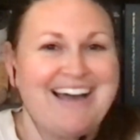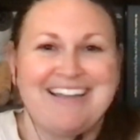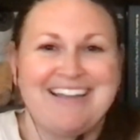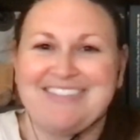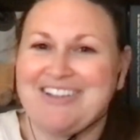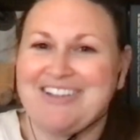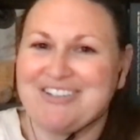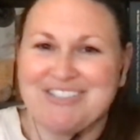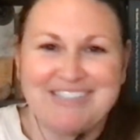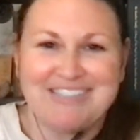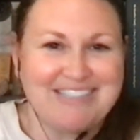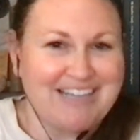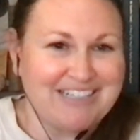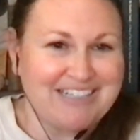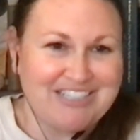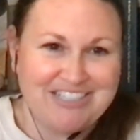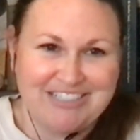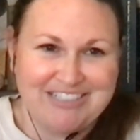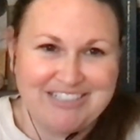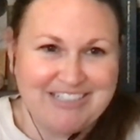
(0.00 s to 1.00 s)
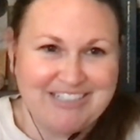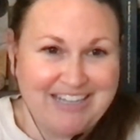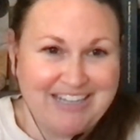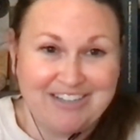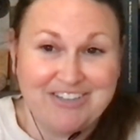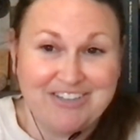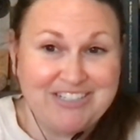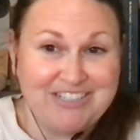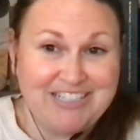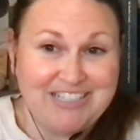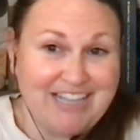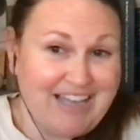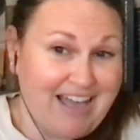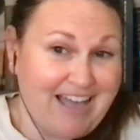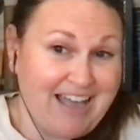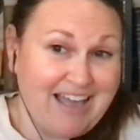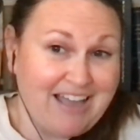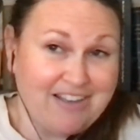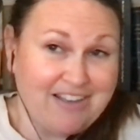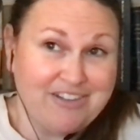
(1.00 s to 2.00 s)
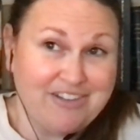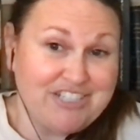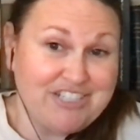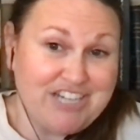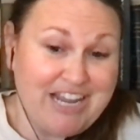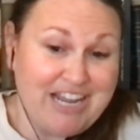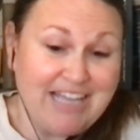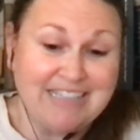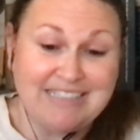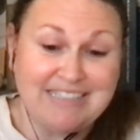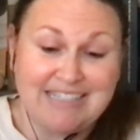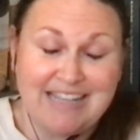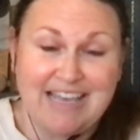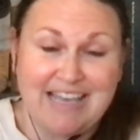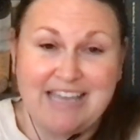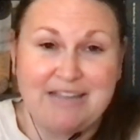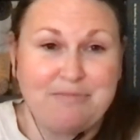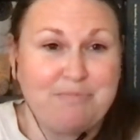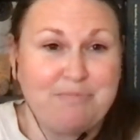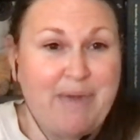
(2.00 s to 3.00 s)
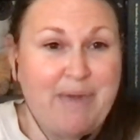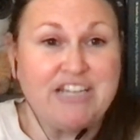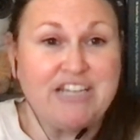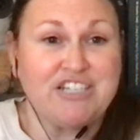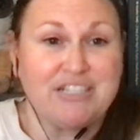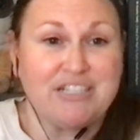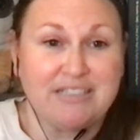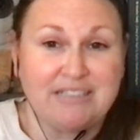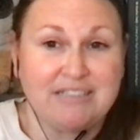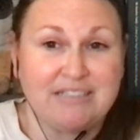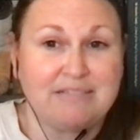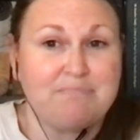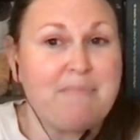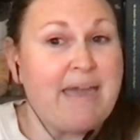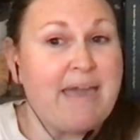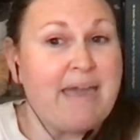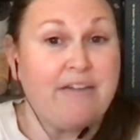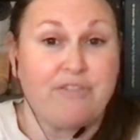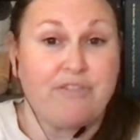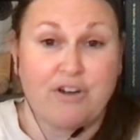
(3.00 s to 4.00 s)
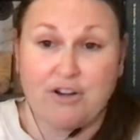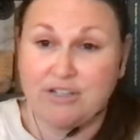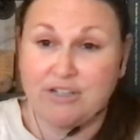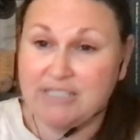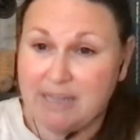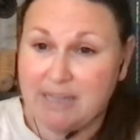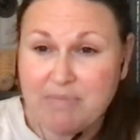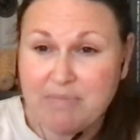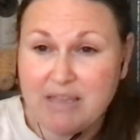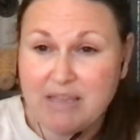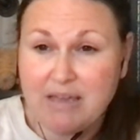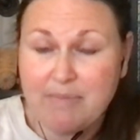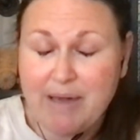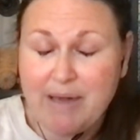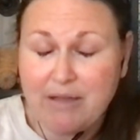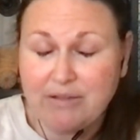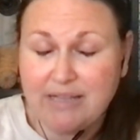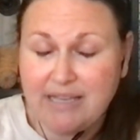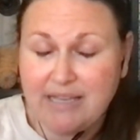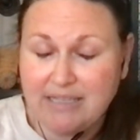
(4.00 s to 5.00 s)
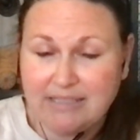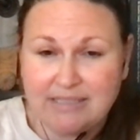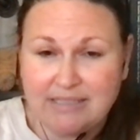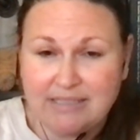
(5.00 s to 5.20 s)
There's such a good chance that patients may have heard something about this.